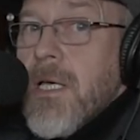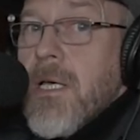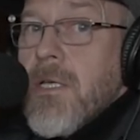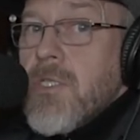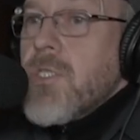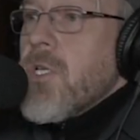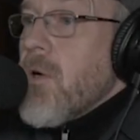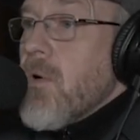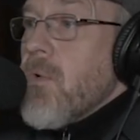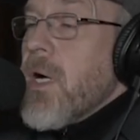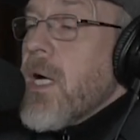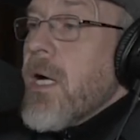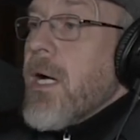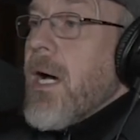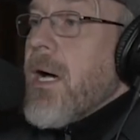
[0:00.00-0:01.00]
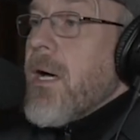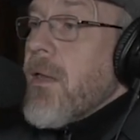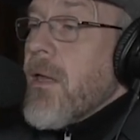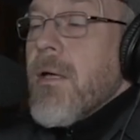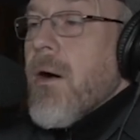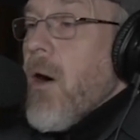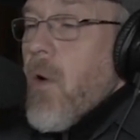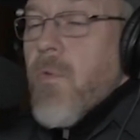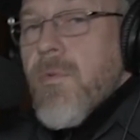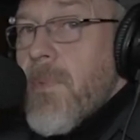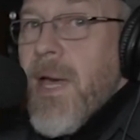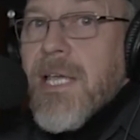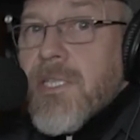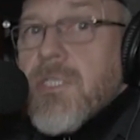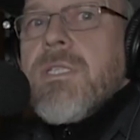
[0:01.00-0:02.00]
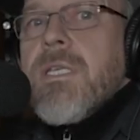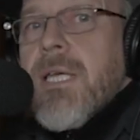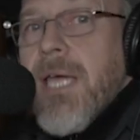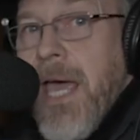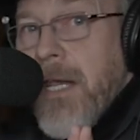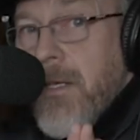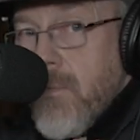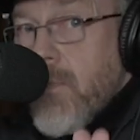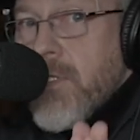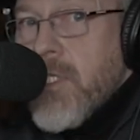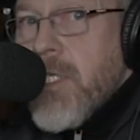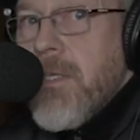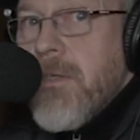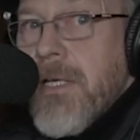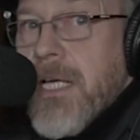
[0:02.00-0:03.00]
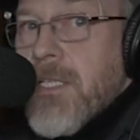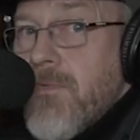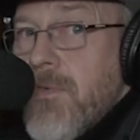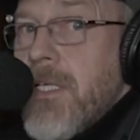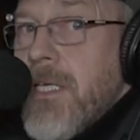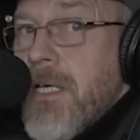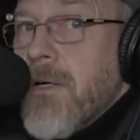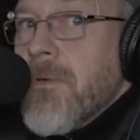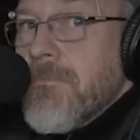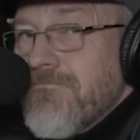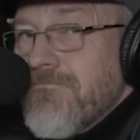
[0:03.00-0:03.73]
So all the best, and we'll see you in the next video.